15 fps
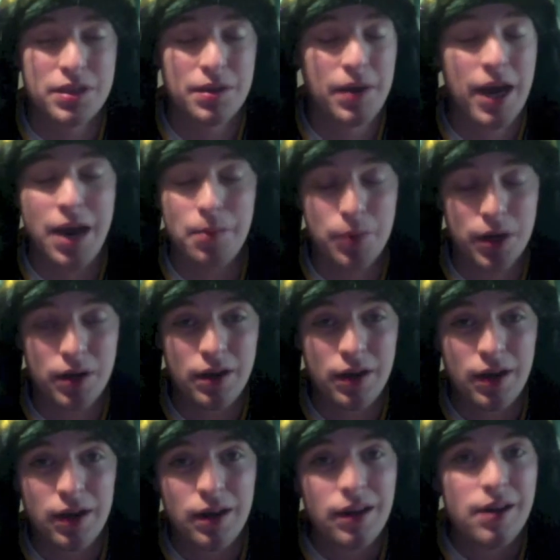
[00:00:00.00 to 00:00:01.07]
happen,
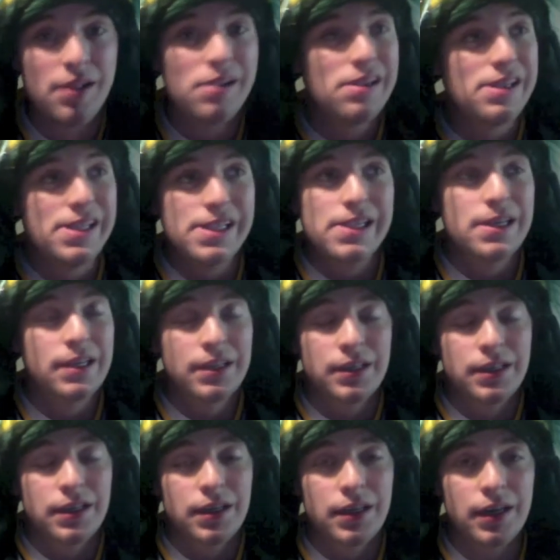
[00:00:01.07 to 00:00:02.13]

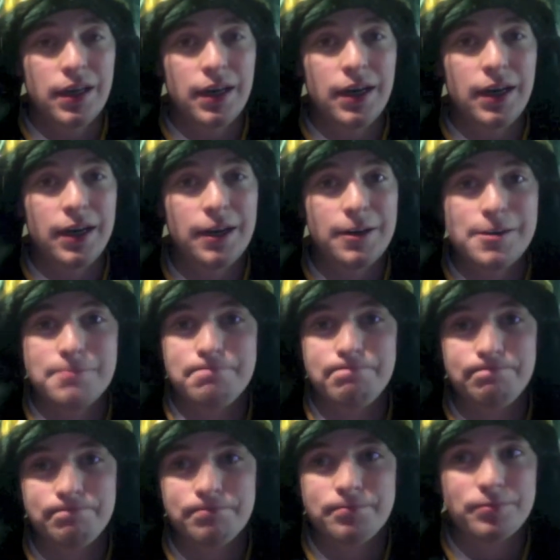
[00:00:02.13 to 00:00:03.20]
it's
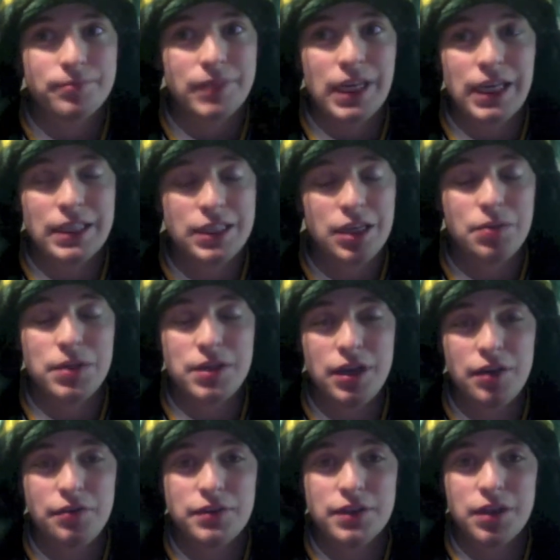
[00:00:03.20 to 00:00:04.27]
going to be
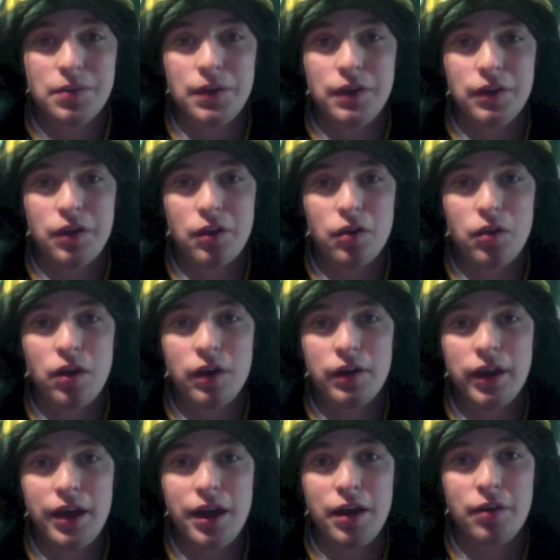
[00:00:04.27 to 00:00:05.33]
tough. It's going to be another long
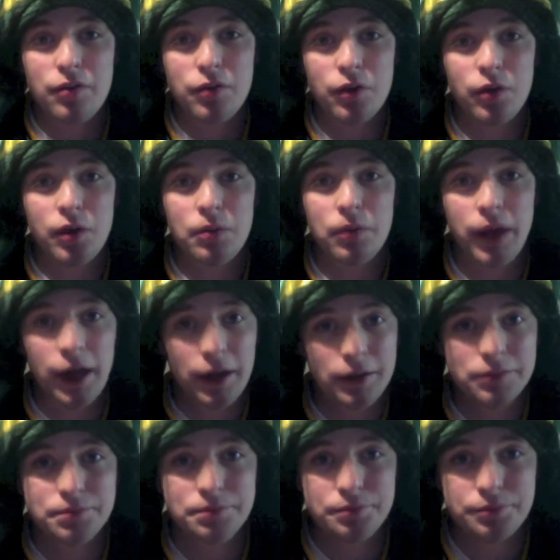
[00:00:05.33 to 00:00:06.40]
day for Green Bay.
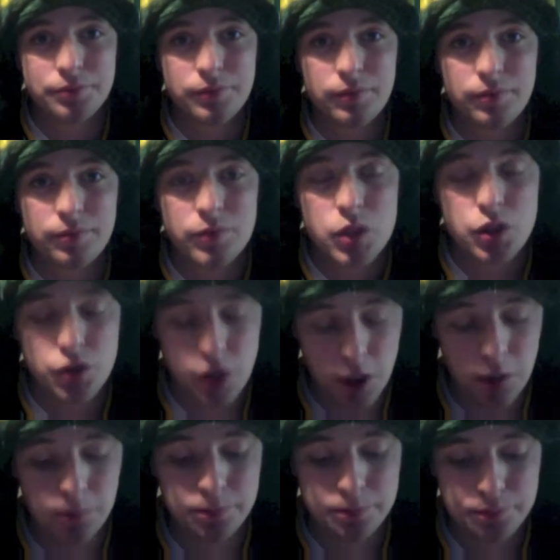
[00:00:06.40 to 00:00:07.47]

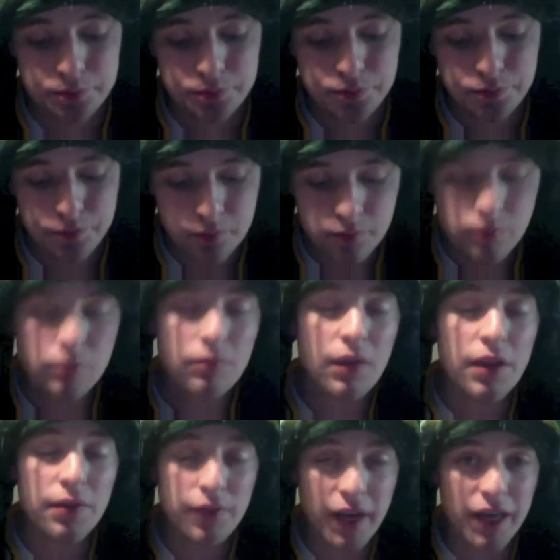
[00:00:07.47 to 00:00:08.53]
So,
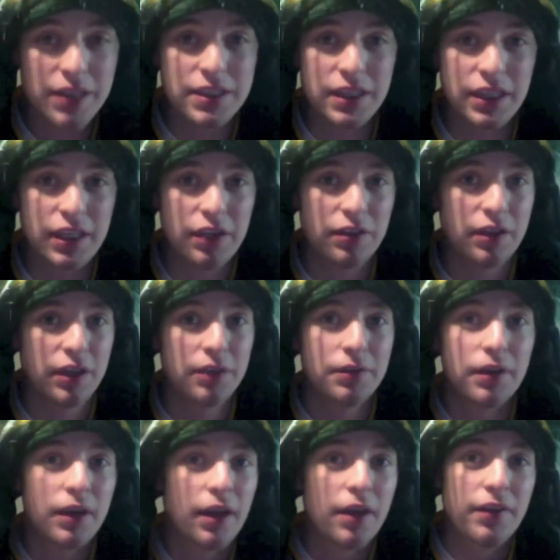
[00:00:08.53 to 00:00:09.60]
that is a key thing
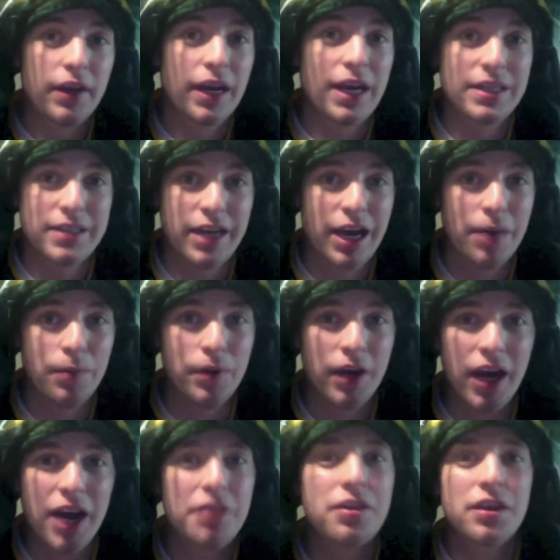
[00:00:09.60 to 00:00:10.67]
that has to happen.
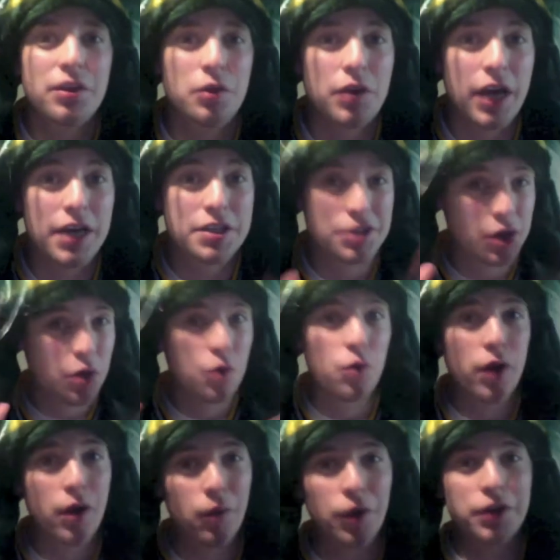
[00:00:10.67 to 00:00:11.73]
I think you guys know who
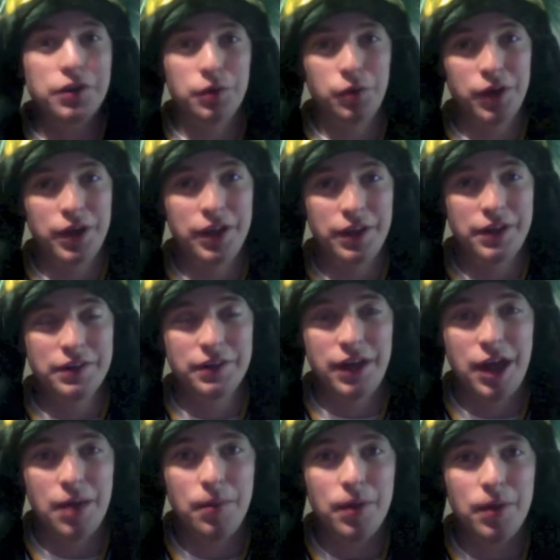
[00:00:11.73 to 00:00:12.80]
I want to win in this
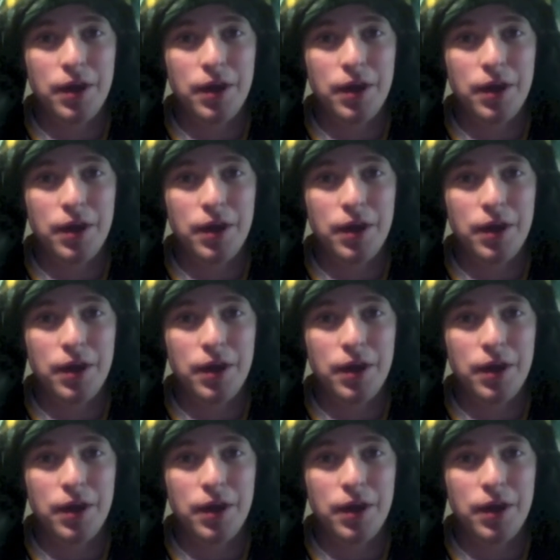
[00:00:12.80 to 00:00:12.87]
game.